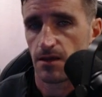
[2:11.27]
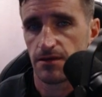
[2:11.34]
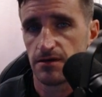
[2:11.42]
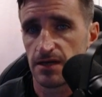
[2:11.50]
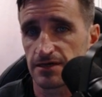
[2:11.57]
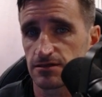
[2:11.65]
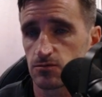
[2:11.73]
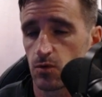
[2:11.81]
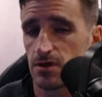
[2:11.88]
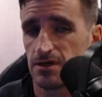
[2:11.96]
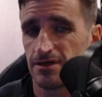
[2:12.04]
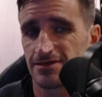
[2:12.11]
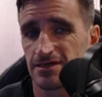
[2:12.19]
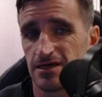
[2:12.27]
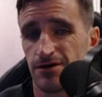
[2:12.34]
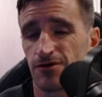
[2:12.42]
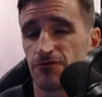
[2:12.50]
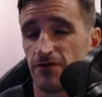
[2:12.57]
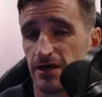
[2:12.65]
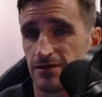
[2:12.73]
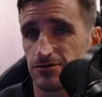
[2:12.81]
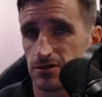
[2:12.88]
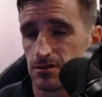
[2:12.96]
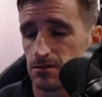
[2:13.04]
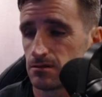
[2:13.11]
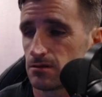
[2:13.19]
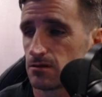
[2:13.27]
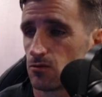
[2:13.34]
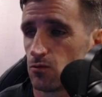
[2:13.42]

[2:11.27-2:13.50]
The next one is intervention,